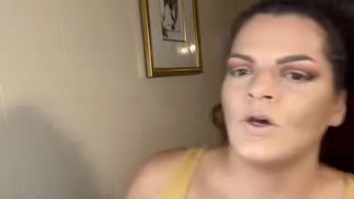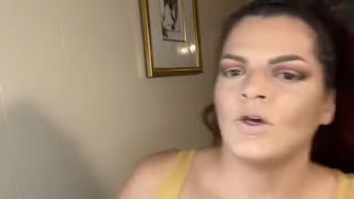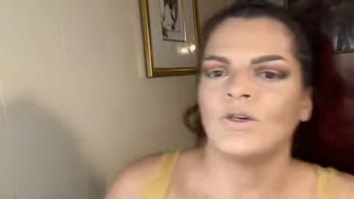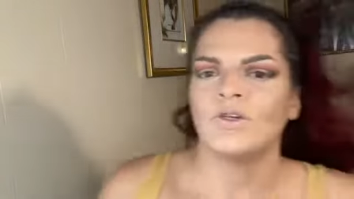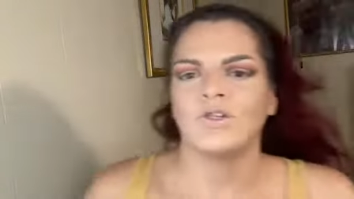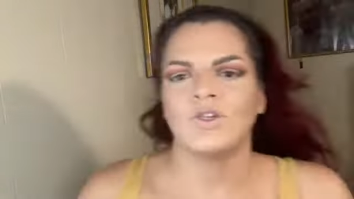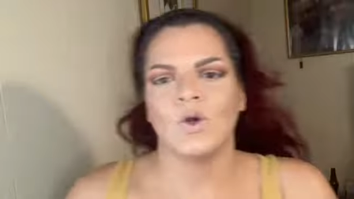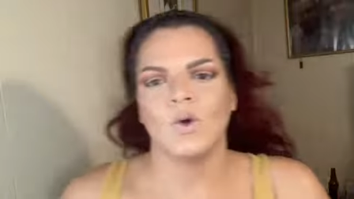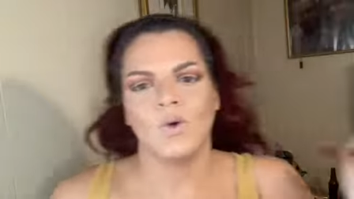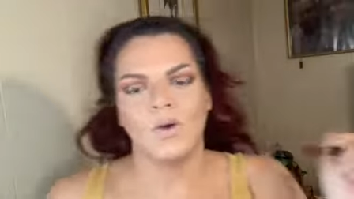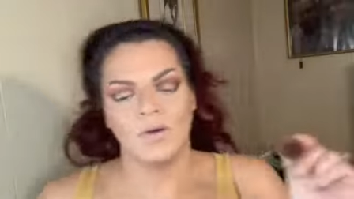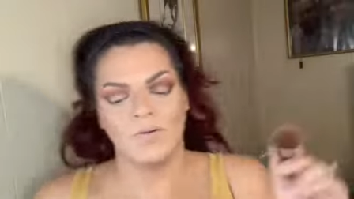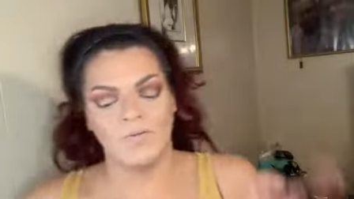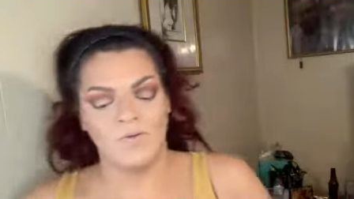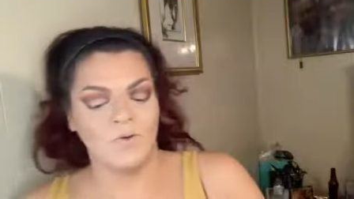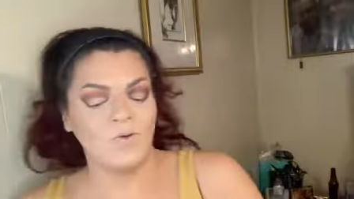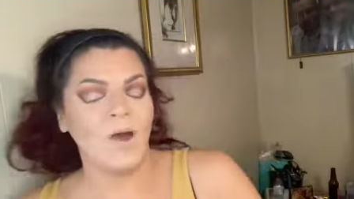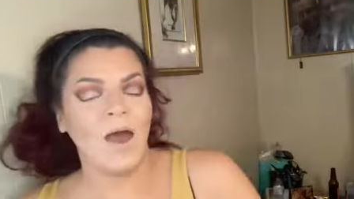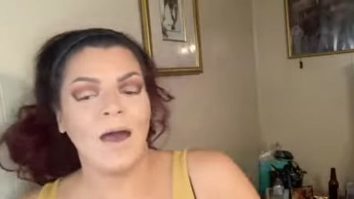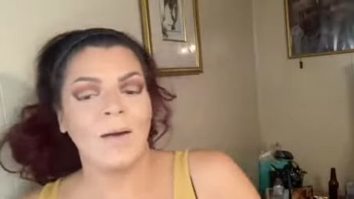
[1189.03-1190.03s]
So if
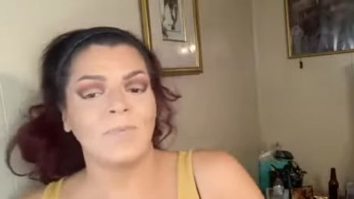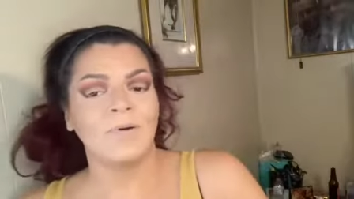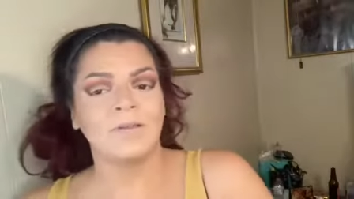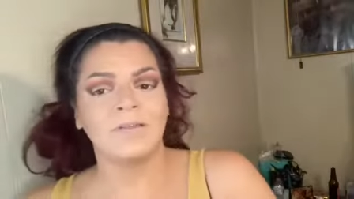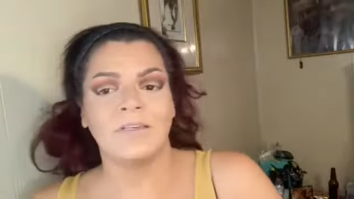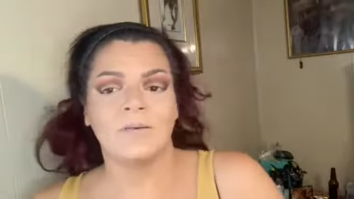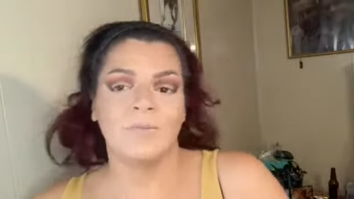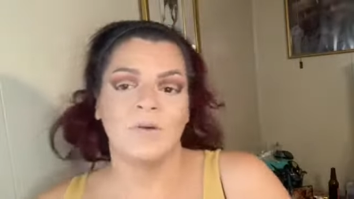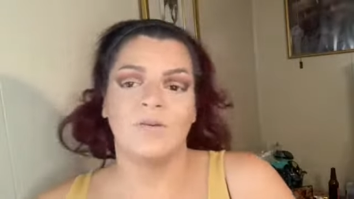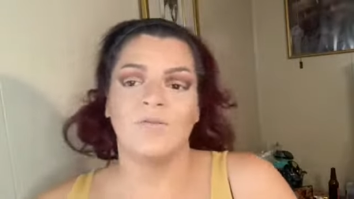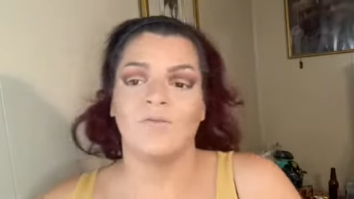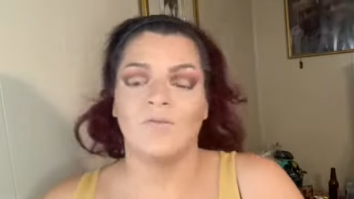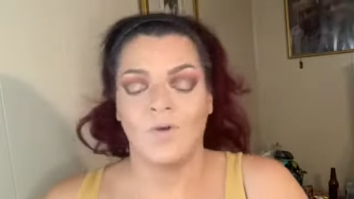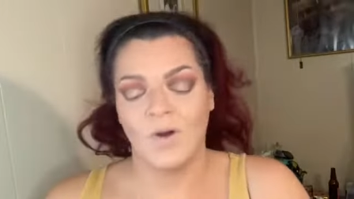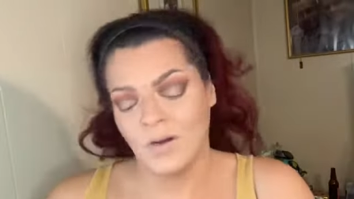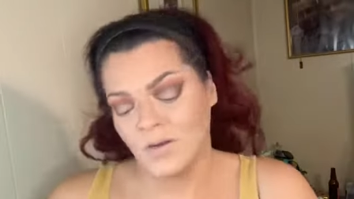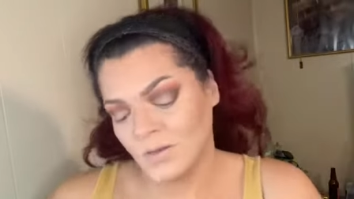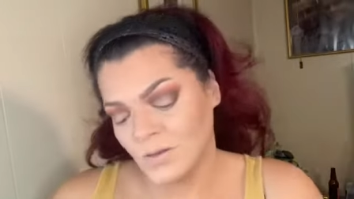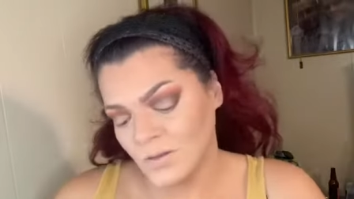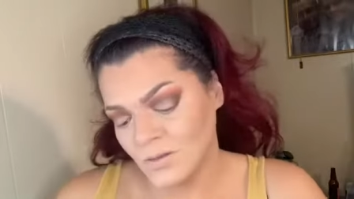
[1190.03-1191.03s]
you happen to be
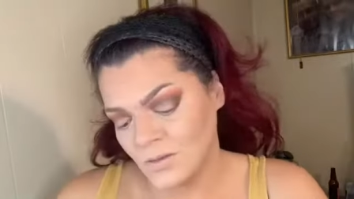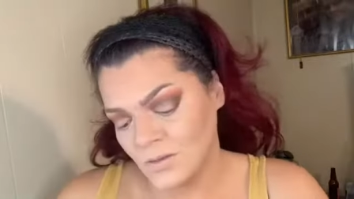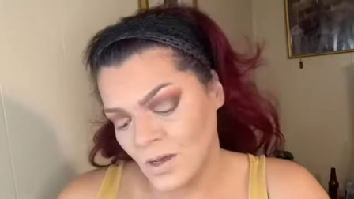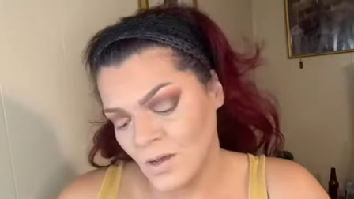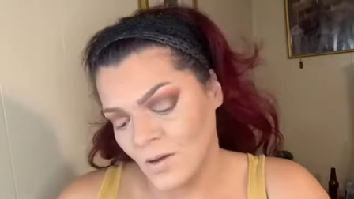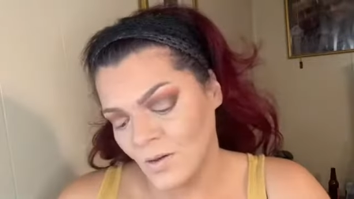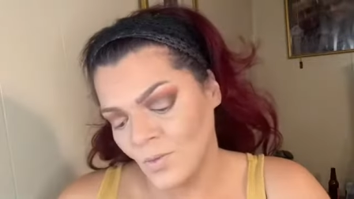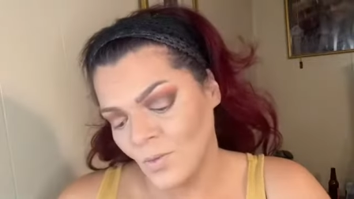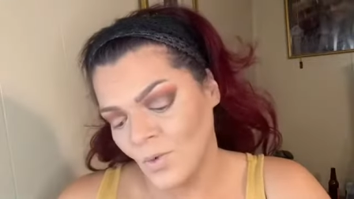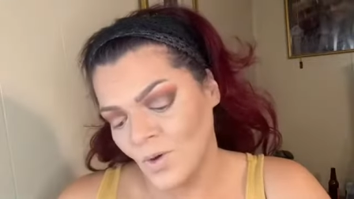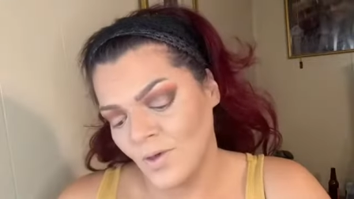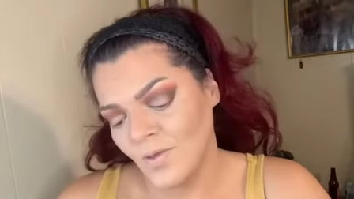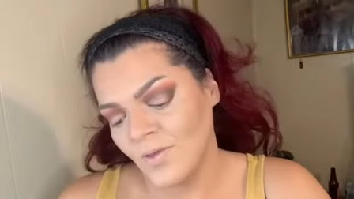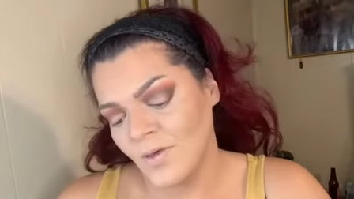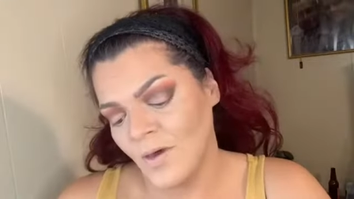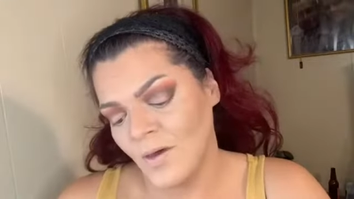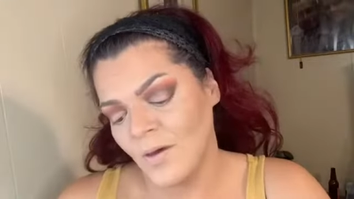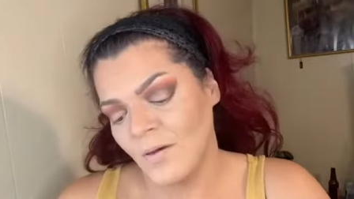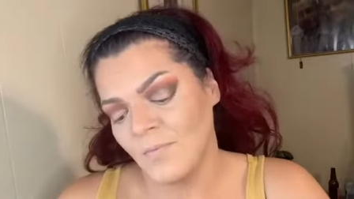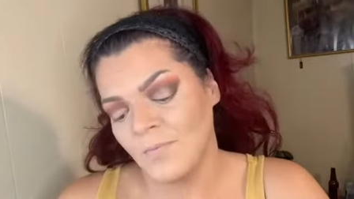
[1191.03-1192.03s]
friends with
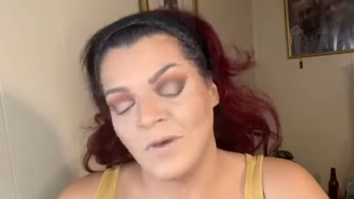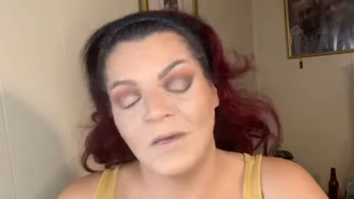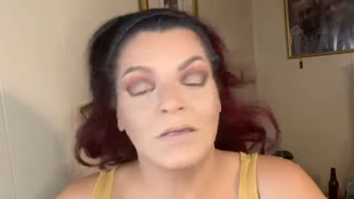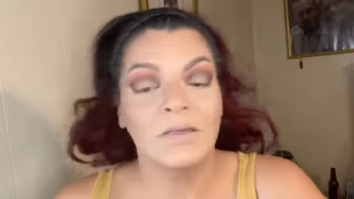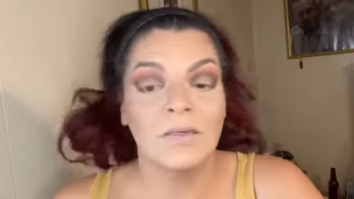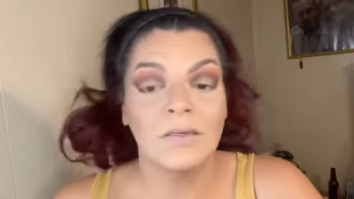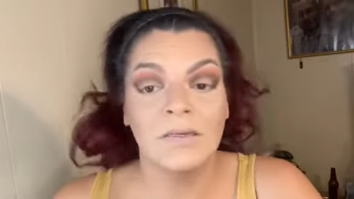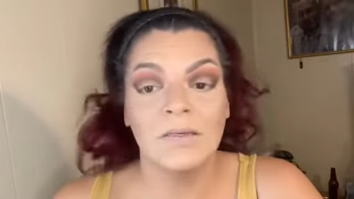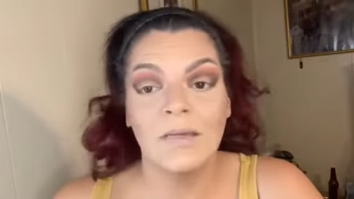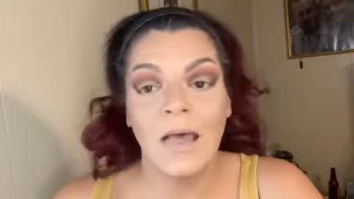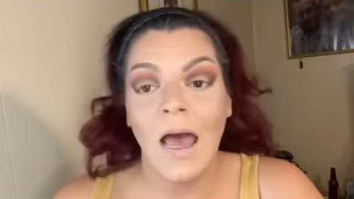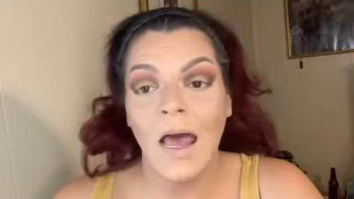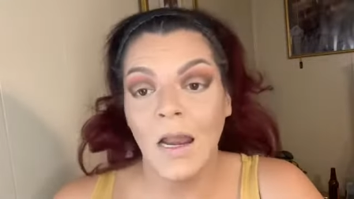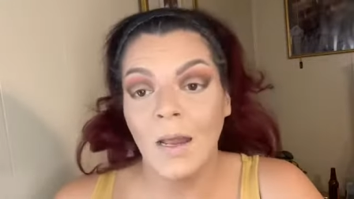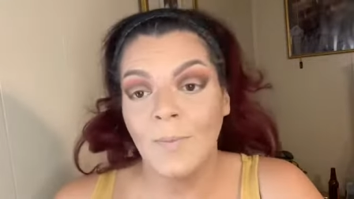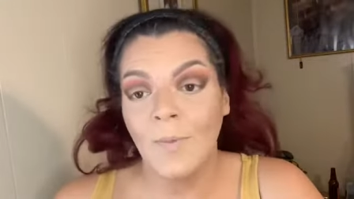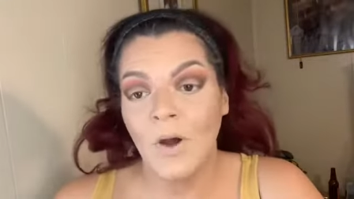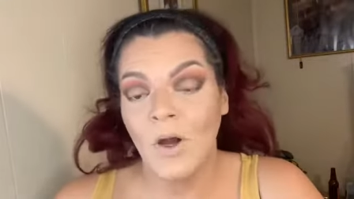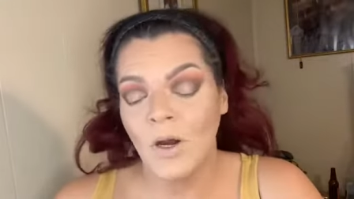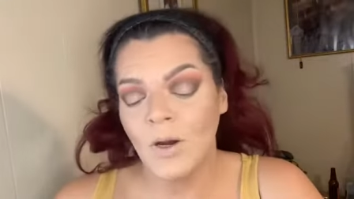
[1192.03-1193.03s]
Mrs.
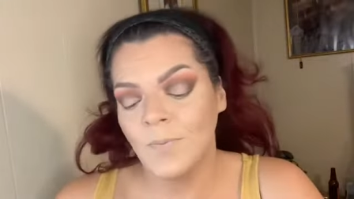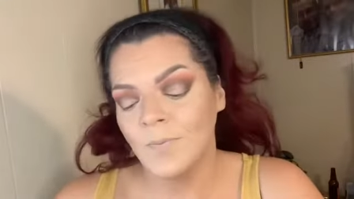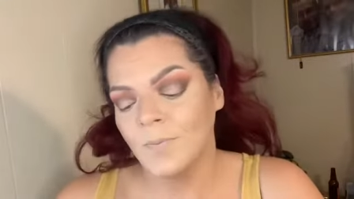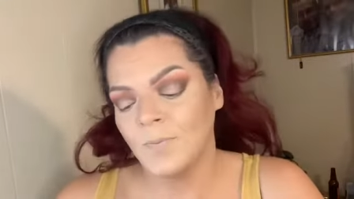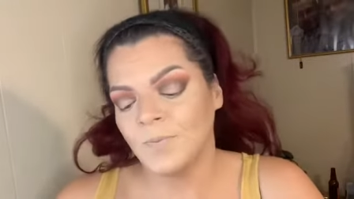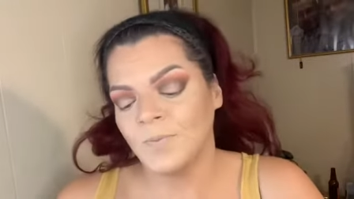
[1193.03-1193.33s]
Alamar,